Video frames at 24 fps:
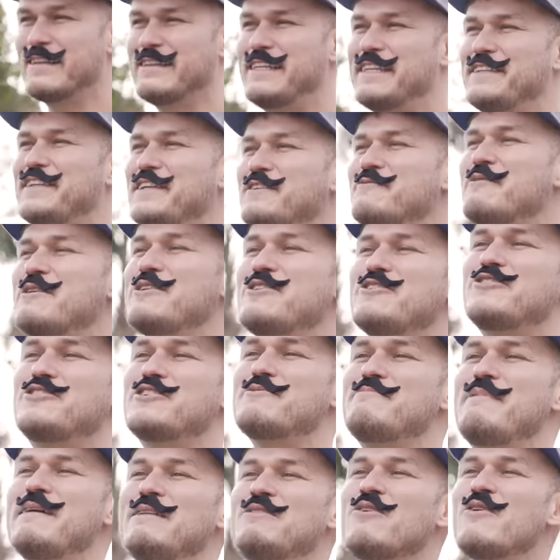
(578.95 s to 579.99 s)
This is what you
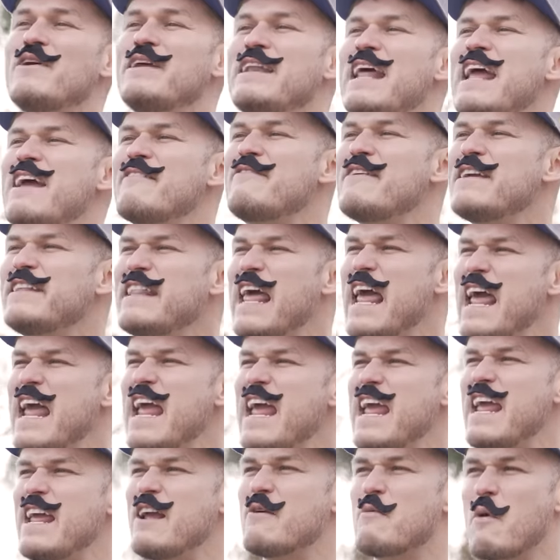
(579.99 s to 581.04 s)
should be doing every
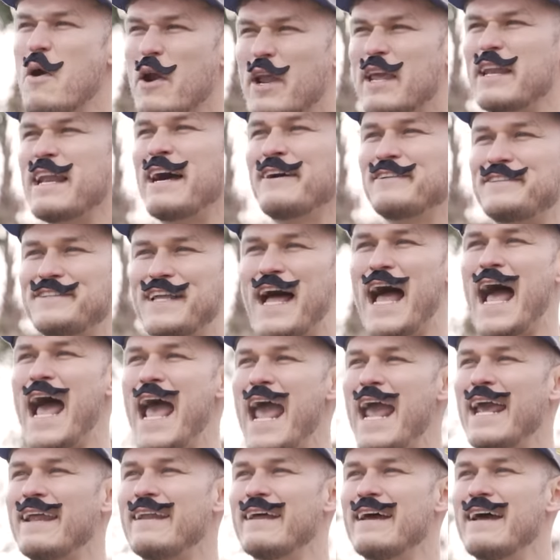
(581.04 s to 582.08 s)
day, working
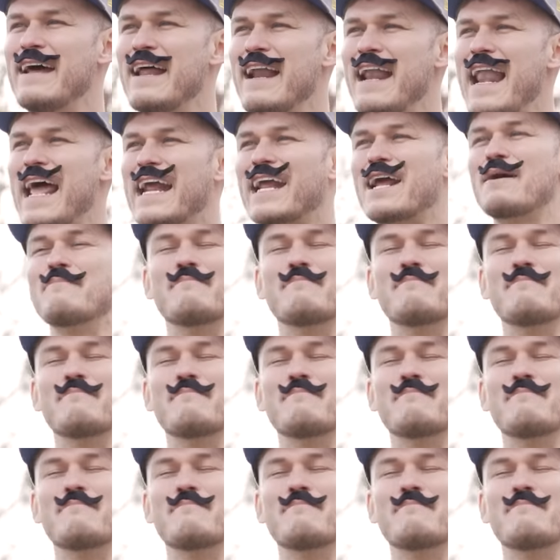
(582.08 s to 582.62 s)
outside, like